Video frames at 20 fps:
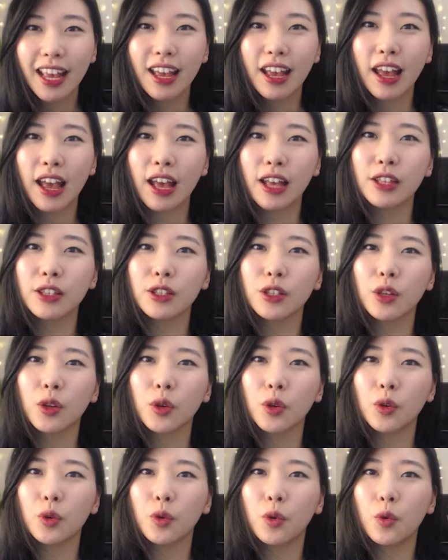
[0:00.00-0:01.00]
and
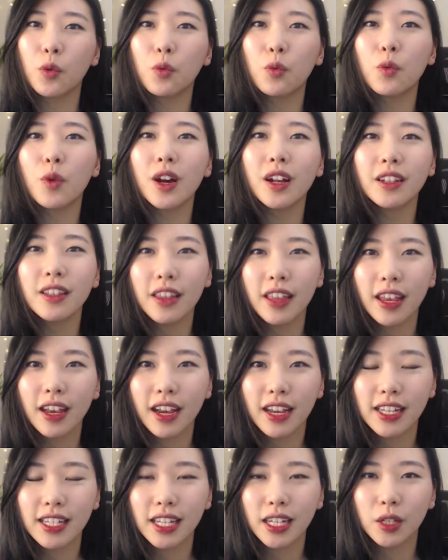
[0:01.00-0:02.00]
so one thing I
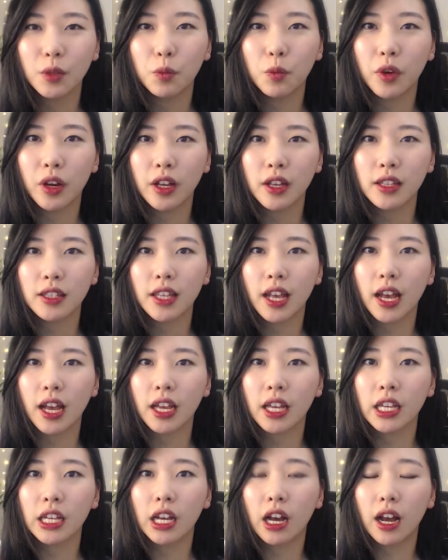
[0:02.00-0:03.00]
did was
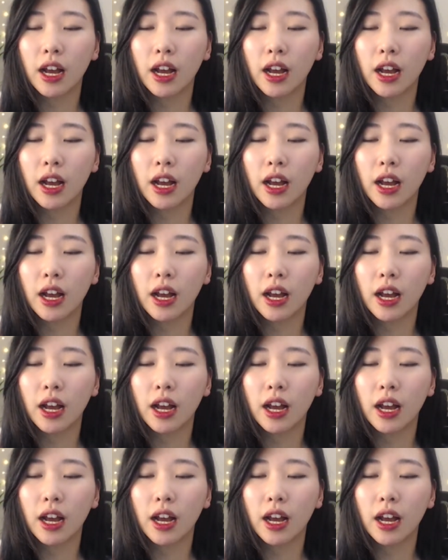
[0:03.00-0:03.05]
I